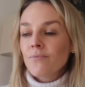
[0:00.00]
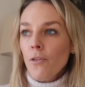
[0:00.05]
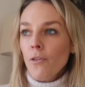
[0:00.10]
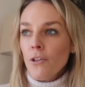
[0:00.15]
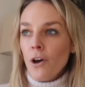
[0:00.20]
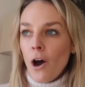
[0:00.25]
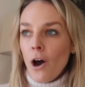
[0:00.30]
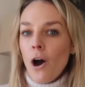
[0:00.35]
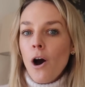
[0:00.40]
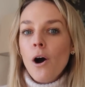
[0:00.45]

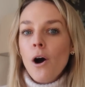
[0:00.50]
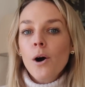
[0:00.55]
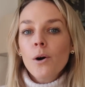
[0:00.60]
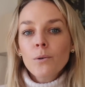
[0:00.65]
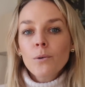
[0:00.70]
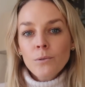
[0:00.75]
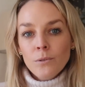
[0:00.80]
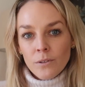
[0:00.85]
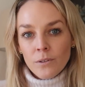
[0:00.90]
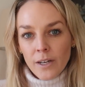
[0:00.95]
On the
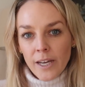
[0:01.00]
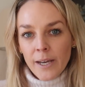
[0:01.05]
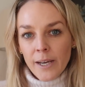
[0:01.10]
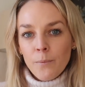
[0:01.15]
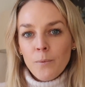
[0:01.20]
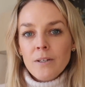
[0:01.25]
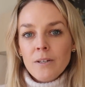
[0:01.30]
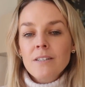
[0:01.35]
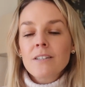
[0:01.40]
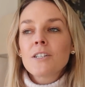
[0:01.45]
whole,
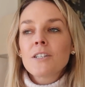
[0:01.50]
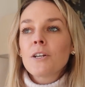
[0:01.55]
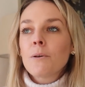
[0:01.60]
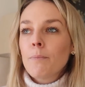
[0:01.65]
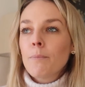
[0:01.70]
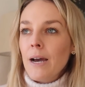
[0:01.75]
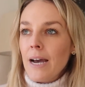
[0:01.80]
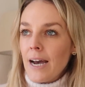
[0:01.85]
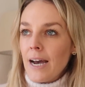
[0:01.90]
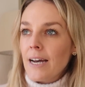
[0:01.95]
it wasn't too
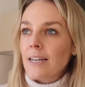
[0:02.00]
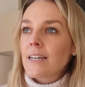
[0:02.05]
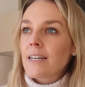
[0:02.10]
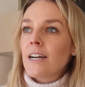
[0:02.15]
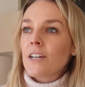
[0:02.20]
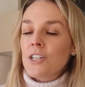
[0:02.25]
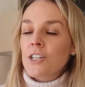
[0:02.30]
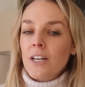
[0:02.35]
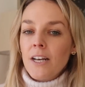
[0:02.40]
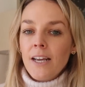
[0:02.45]
bad
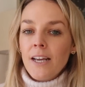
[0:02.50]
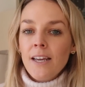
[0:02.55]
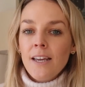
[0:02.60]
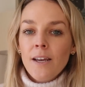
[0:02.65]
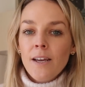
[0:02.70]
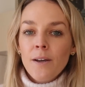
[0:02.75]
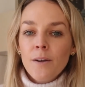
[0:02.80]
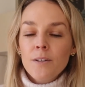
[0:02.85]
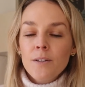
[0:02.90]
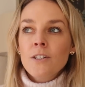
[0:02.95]

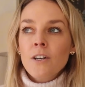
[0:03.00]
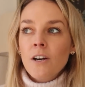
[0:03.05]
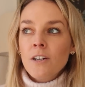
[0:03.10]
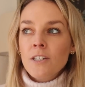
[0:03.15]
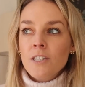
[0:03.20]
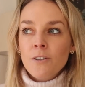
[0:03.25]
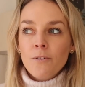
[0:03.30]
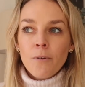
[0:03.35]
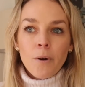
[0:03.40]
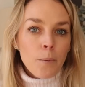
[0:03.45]
actually. It
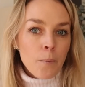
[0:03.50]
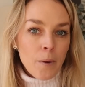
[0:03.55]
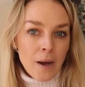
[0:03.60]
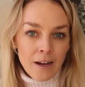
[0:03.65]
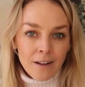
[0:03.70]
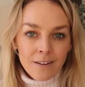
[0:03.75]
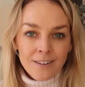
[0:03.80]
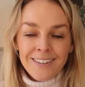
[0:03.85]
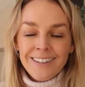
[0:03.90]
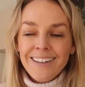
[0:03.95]
started quite
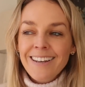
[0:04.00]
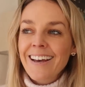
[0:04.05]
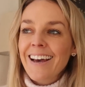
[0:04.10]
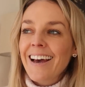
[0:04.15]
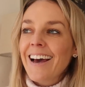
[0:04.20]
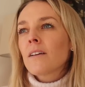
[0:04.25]
well.